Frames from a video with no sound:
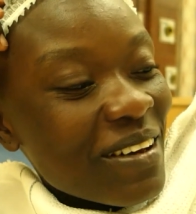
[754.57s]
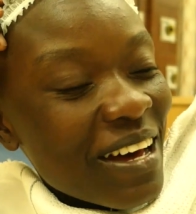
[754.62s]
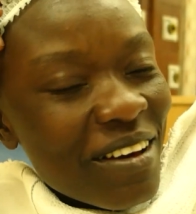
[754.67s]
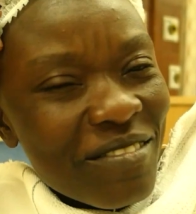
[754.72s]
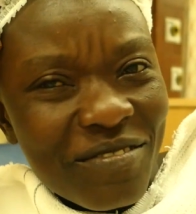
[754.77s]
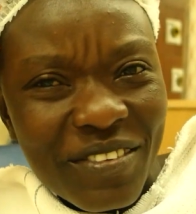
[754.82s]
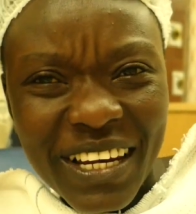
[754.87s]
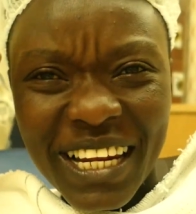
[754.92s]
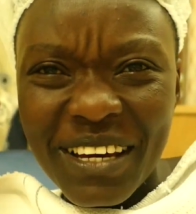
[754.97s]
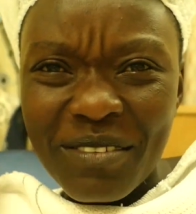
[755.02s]

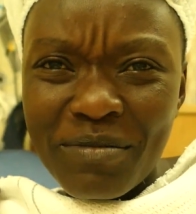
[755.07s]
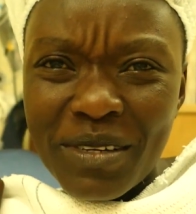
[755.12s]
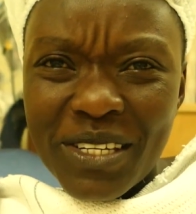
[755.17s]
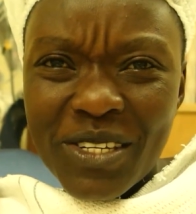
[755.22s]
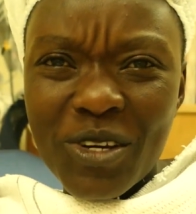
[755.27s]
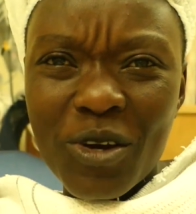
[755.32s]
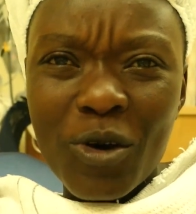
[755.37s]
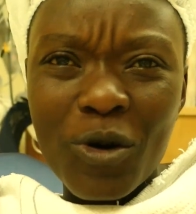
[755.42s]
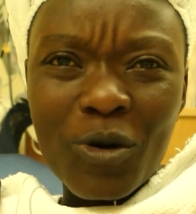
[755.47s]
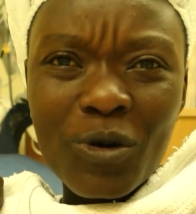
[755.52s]
I'm feeling a
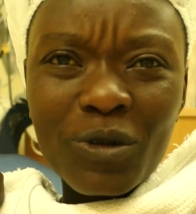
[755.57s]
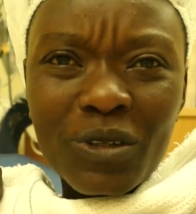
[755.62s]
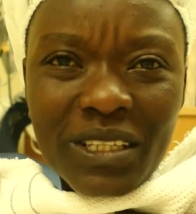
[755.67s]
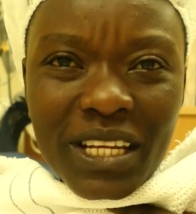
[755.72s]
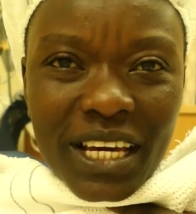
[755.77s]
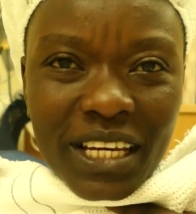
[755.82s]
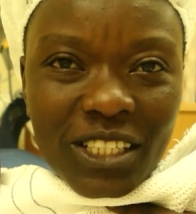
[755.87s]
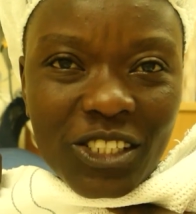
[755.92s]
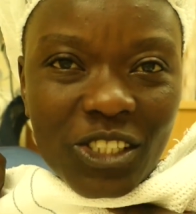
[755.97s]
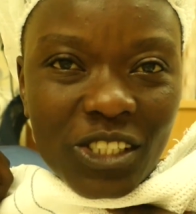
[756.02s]
bit cold,
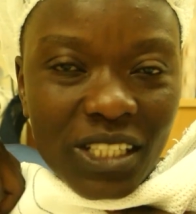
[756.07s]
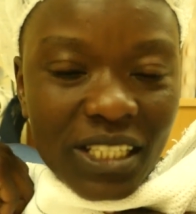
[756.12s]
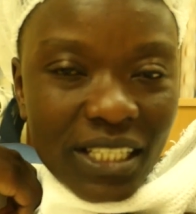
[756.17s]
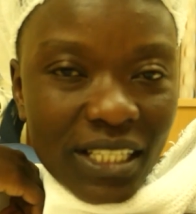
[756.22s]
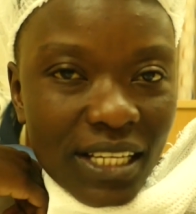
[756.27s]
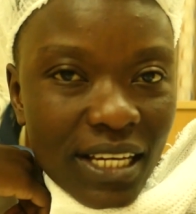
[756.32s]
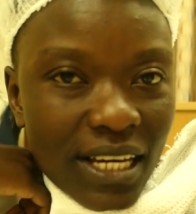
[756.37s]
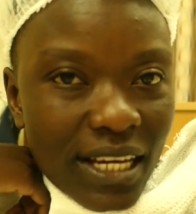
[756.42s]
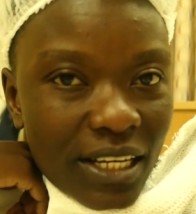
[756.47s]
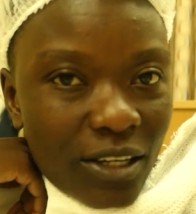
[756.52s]

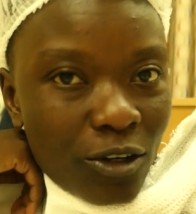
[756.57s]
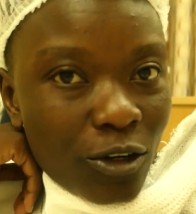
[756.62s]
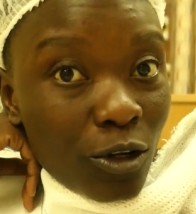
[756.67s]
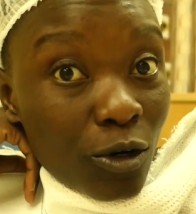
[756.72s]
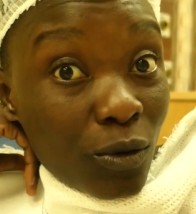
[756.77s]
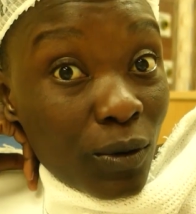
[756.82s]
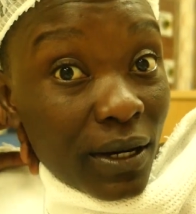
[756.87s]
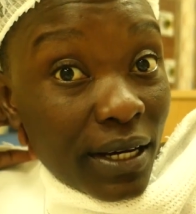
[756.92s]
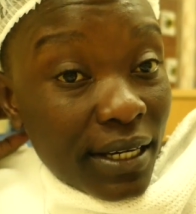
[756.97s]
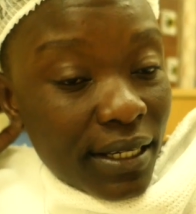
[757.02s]
actually. I don't
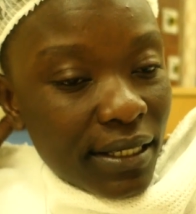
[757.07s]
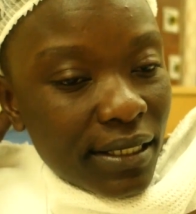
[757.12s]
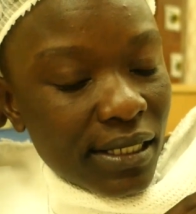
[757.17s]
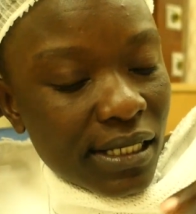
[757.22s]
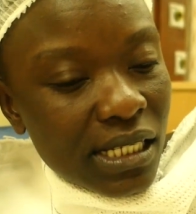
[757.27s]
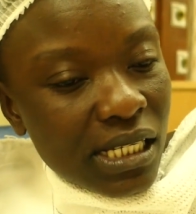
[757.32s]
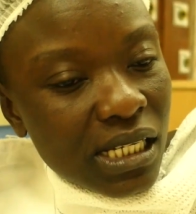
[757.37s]
know why.